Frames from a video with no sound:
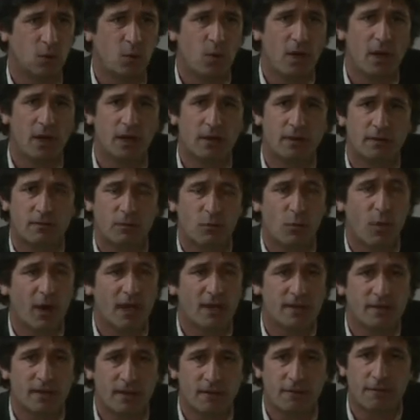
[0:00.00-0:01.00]
We are
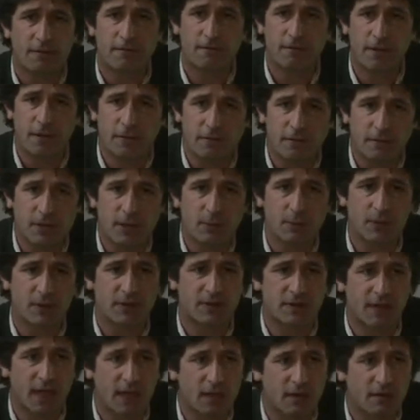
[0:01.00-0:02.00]
wasting
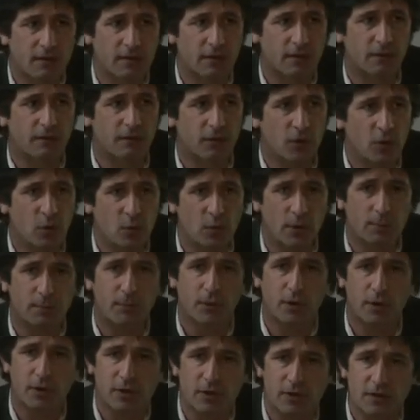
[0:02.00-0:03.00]
50% of the food we're
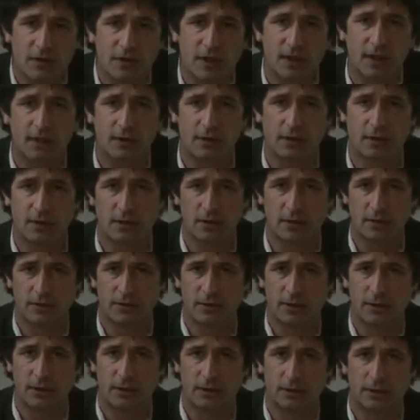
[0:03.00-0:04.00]
purchasing in this
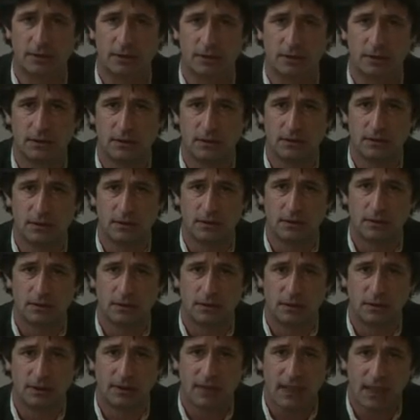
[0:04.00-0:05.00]
country. Yeah.
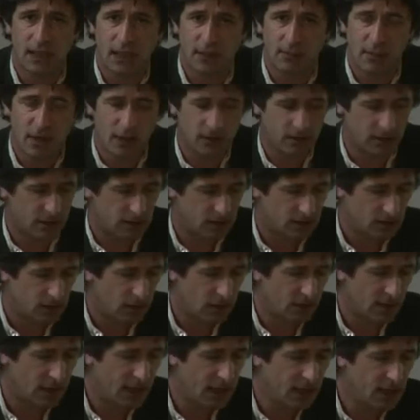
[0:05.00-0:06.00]
Think about it,
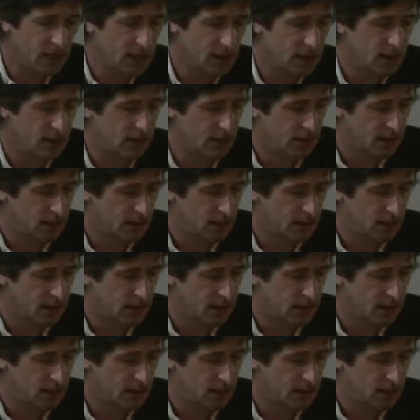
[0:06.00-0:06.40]
okay?